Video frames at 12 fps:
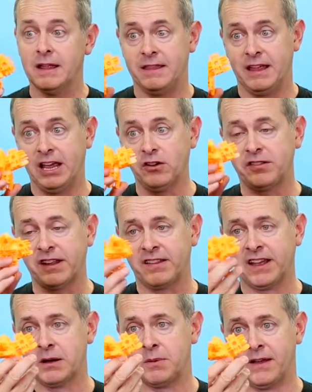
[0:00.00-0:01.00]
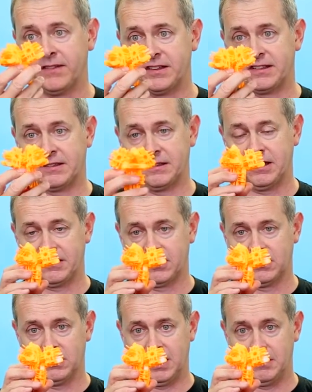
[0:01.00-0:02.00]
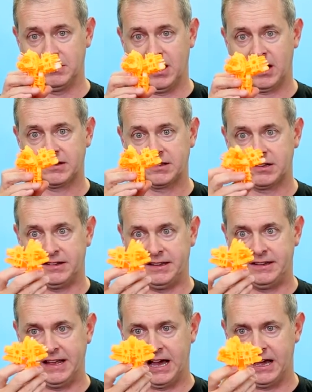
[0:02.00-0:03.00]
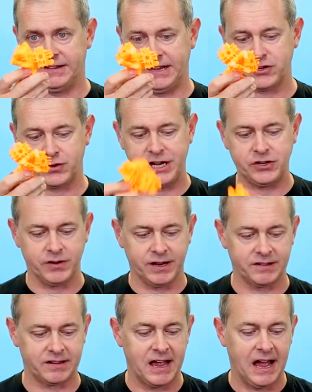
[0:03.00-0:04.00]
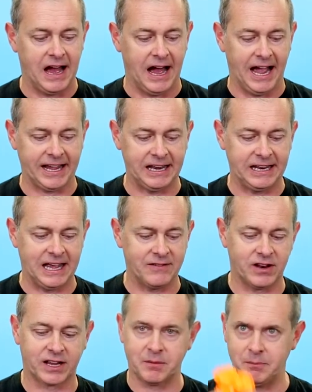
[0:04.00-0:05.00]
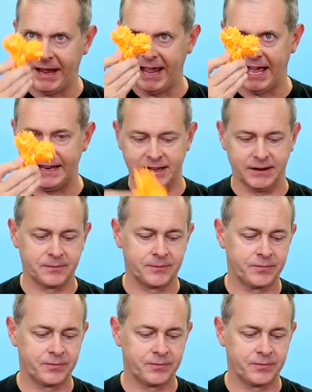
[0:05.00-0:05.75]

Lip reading: The interesting thing about this little Lux tetrahedron is I can give it a companion.